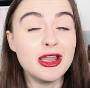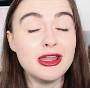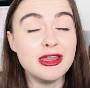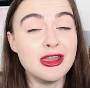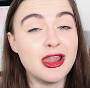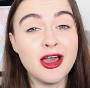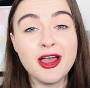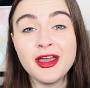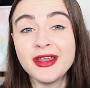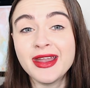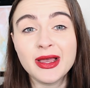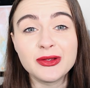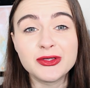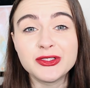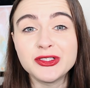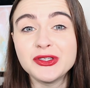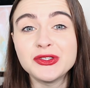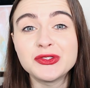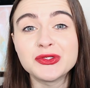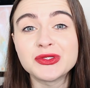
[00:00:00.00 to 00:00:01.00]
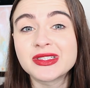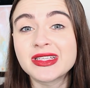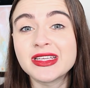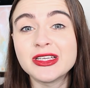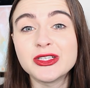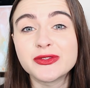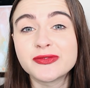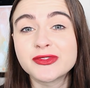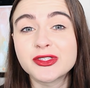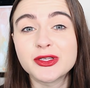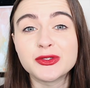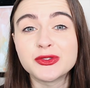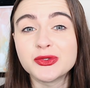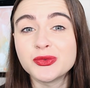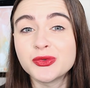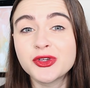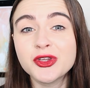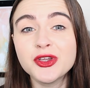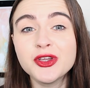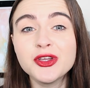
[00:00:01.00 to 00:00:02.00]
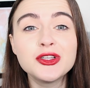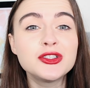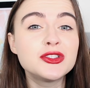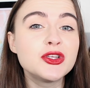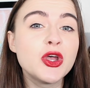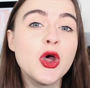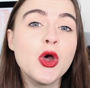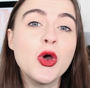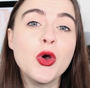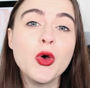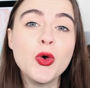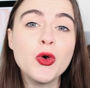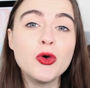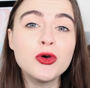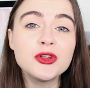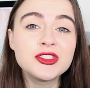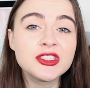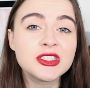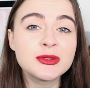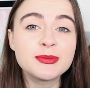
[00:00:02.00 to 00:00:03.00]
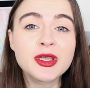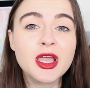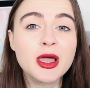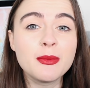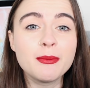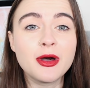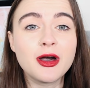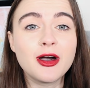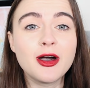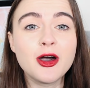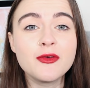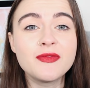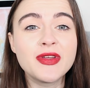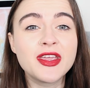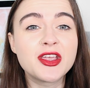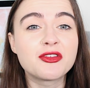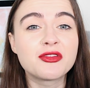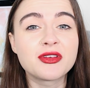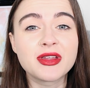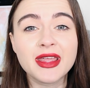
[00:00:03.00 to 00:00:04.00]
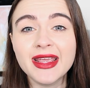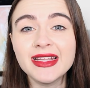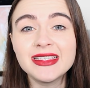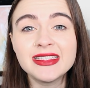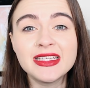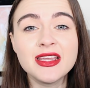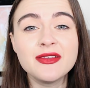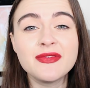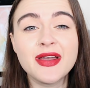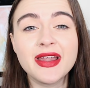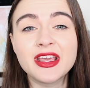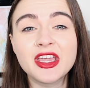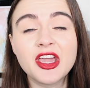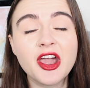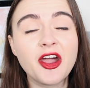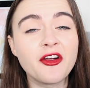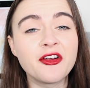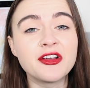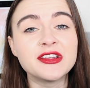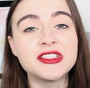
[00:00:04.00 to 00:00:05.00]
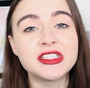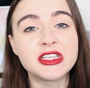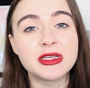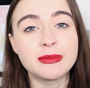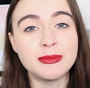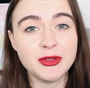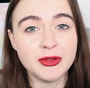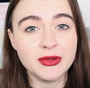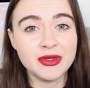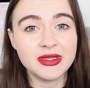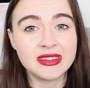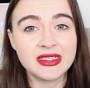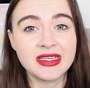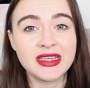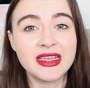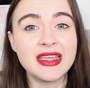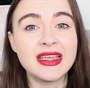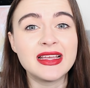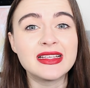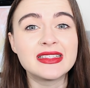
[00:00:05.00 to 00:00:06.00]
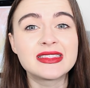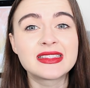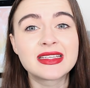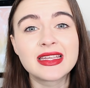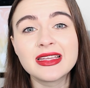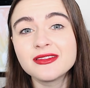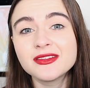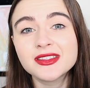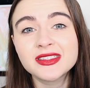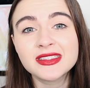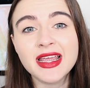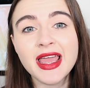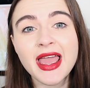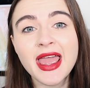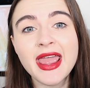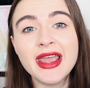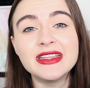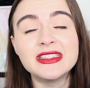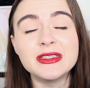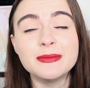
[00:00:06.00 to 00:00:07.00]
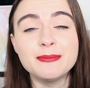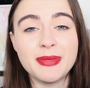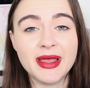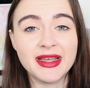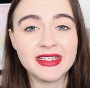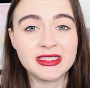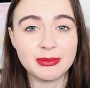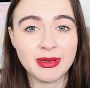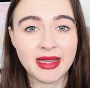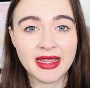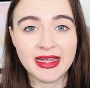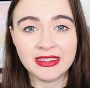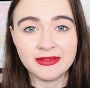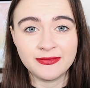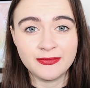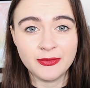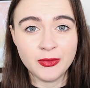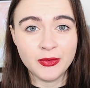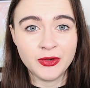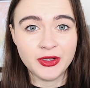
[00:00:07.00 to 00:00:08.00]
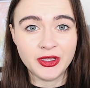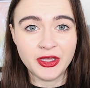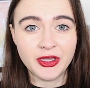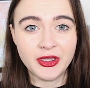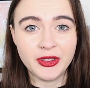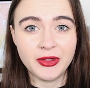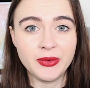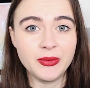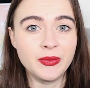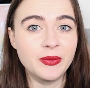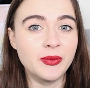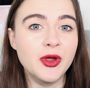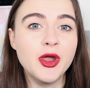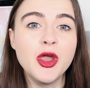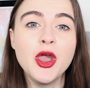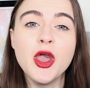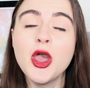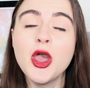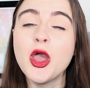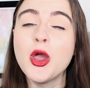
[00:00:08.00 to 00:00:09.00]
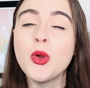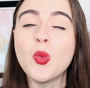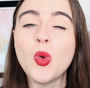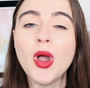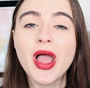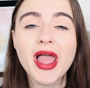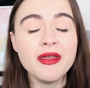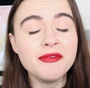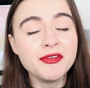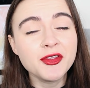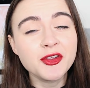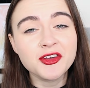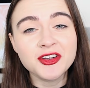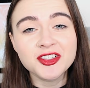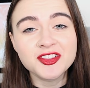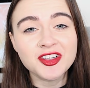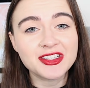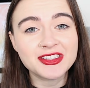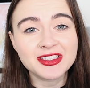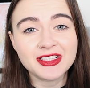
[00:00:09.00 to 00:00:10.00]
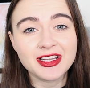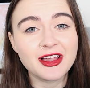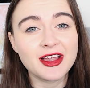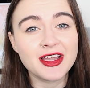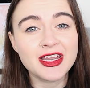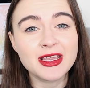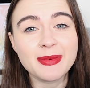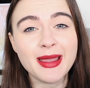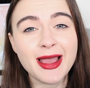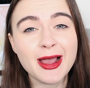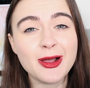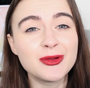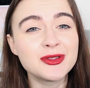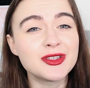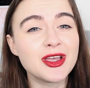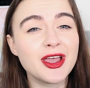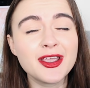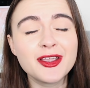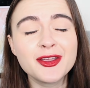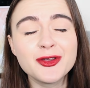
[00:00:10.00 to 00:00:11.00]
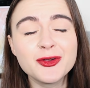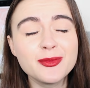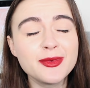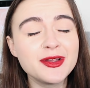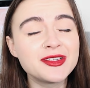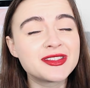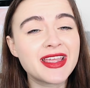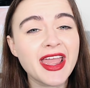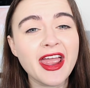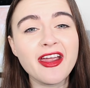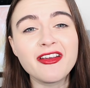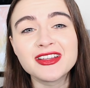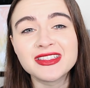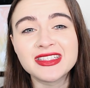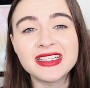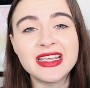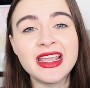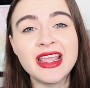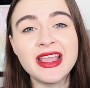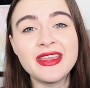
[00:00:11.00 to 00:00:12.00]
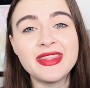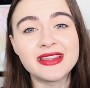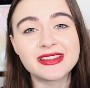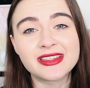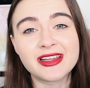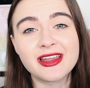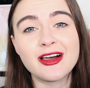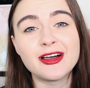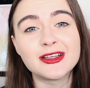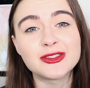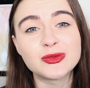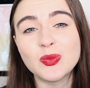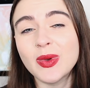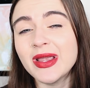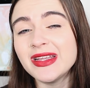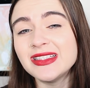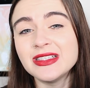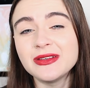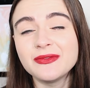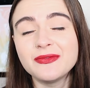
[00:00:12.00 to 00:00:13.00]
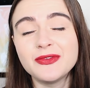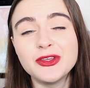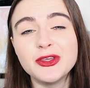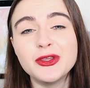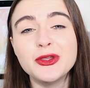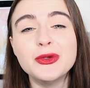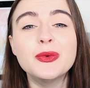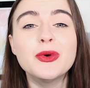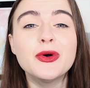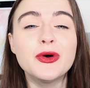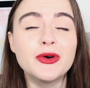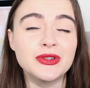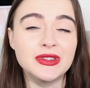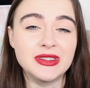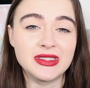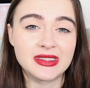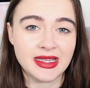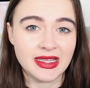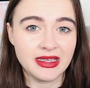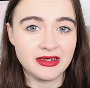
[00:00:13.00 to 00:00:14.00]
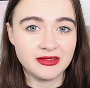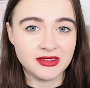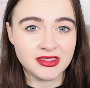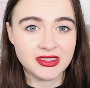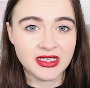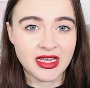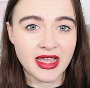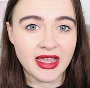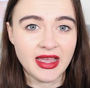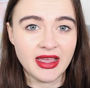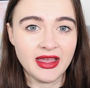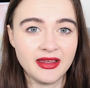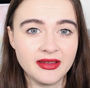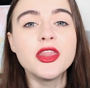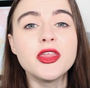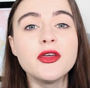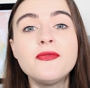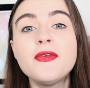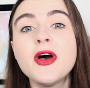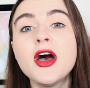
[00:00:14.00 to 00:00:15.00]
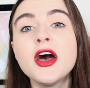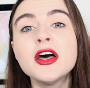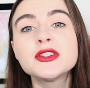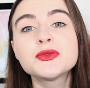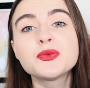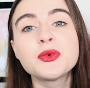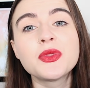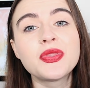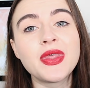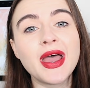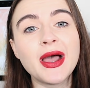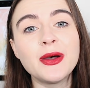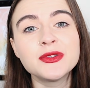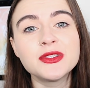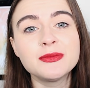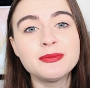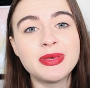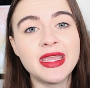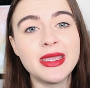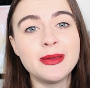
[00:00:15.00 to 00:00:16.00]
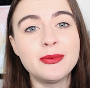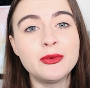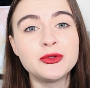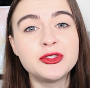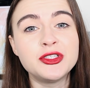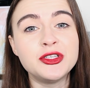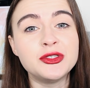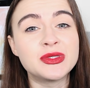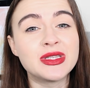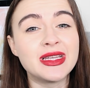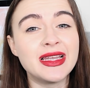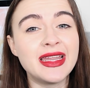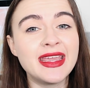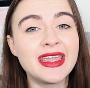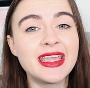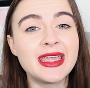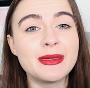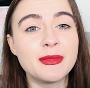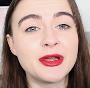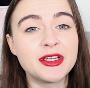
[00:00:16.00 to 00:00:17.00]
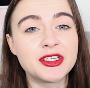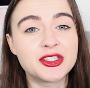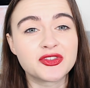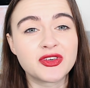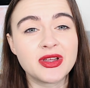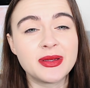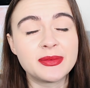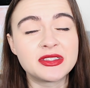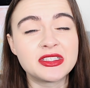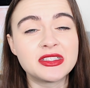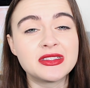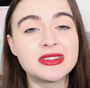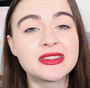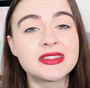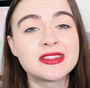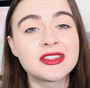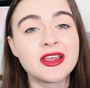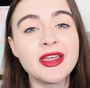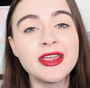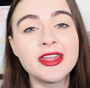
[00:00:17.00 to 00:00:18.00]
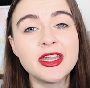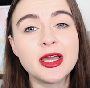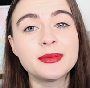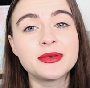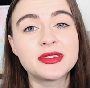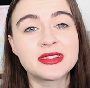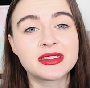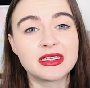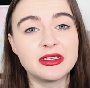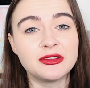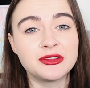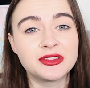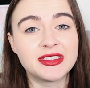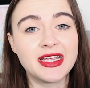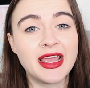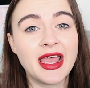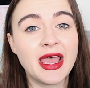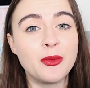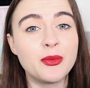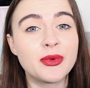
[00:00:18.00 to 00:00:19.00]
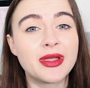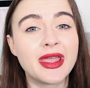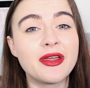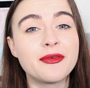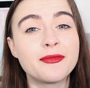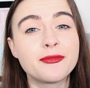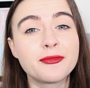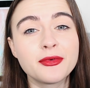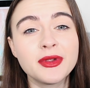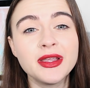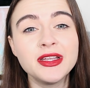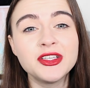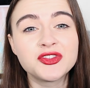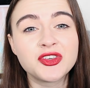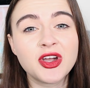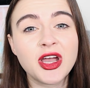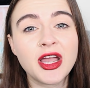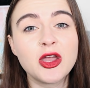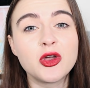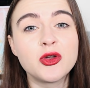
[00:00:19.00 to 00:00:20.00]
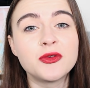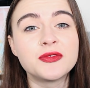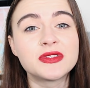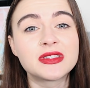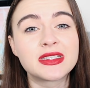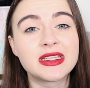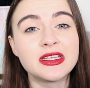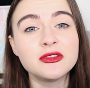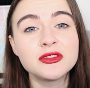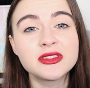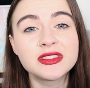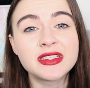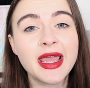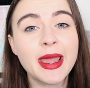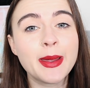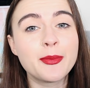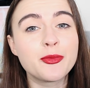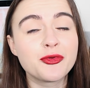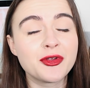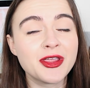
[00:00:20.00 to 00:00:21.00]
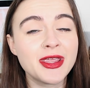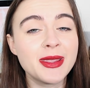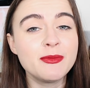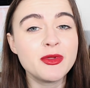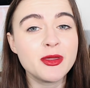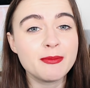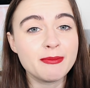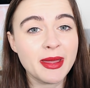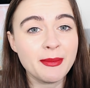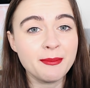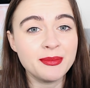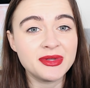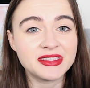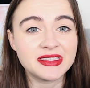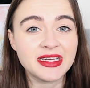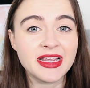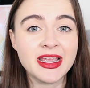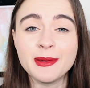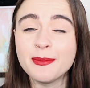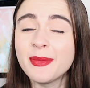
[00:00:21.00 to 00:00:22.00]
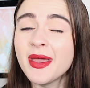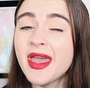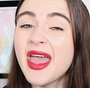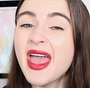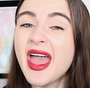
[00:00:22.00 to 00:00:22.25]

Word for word: learn how to use your skills for social good, or just become part of a creative and encouraging community, Skillshare is the best place for you whatever you're interested in learning about, I can almost guarantee there's a class waiting for you on Skillshare. The first 1,000 people to use the link in my description to sign up to Skillshare will get a free trial of Skillshare Premium membership